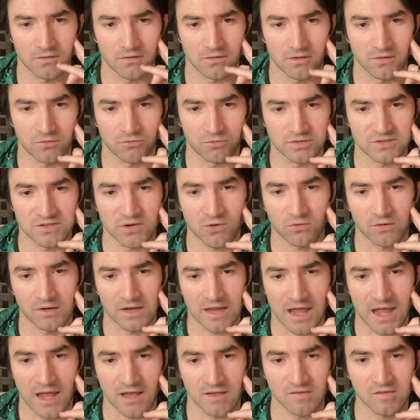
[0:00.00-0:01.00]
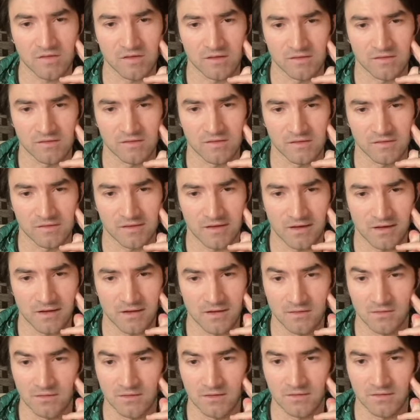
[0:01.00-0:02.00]
a return on assets this
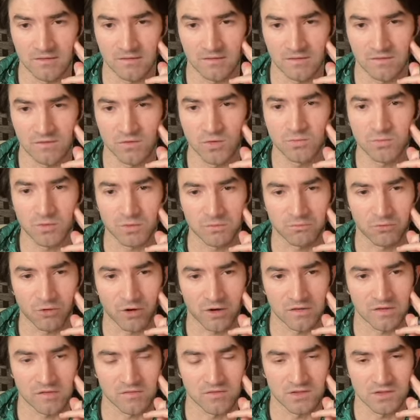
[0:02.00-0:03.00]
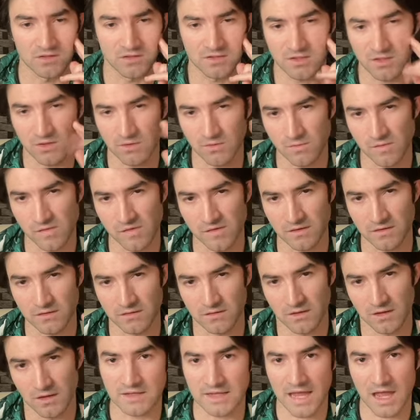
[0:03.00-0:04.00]
high is super impressive. And it shows
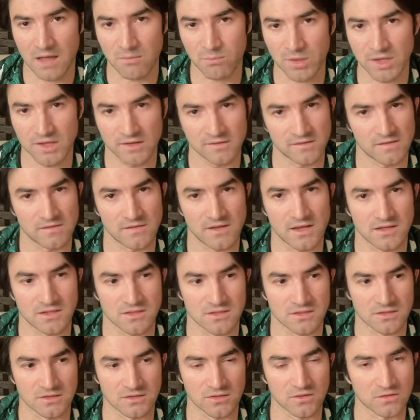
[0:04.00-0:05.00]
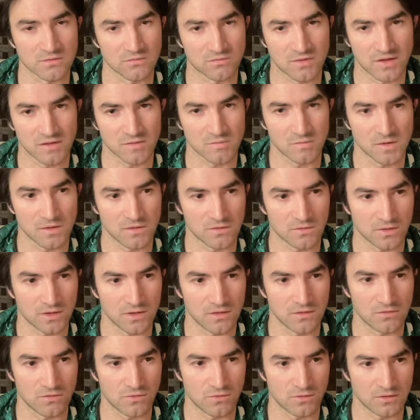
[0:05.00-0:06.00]
that the CapEx is actually good investments,
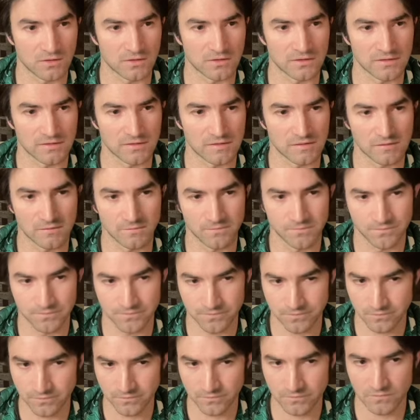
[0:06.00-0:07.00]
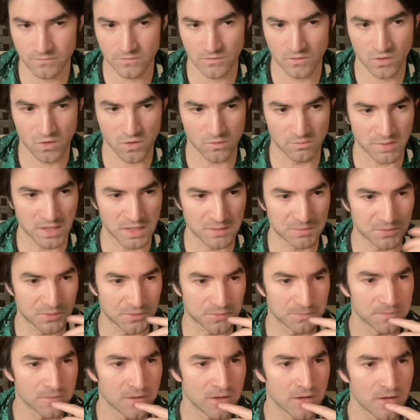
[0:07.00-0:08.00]
right? Or at least on
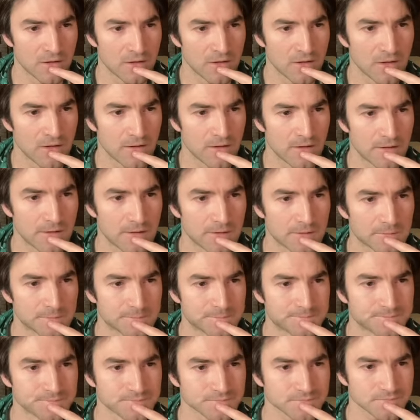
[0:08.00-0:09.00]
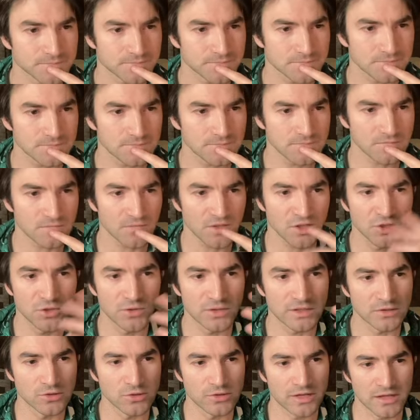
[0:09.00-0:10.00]
paper. Um, you
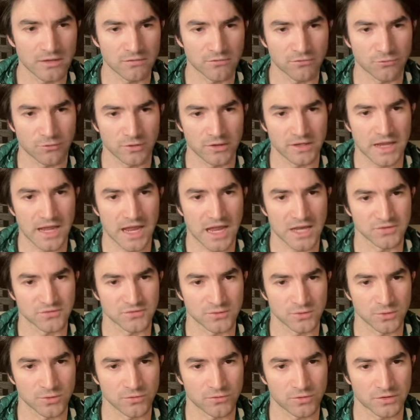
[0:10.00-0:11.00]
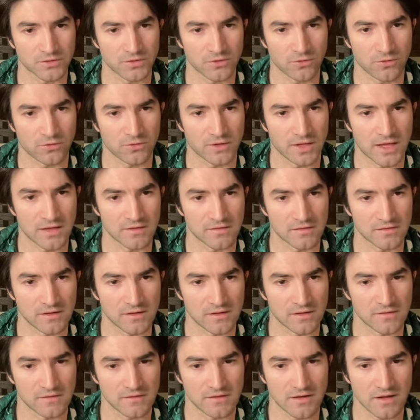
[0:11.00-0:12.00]
can look at free cash flow return on
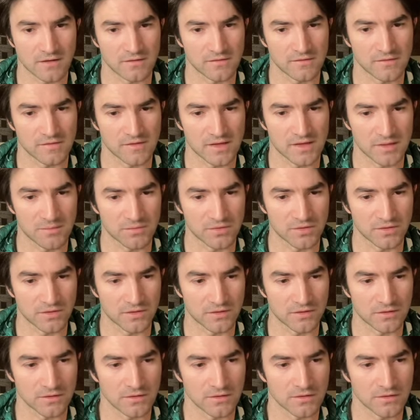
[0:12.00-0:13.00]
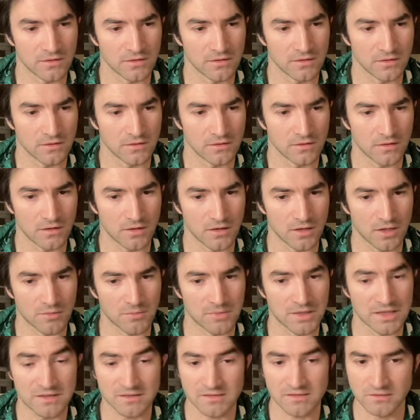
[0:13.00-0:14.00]
assets, kind of the same thing.
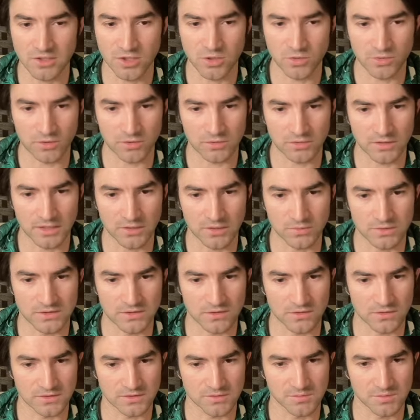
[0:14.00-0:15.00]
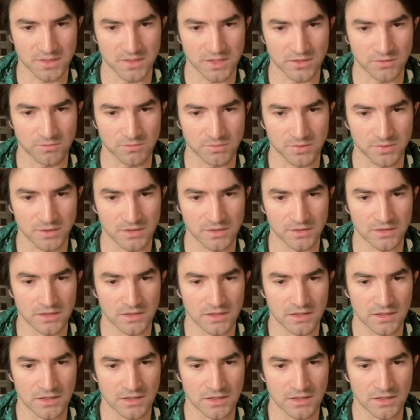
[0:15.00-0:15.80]
Um, it's lower, like we talked about, but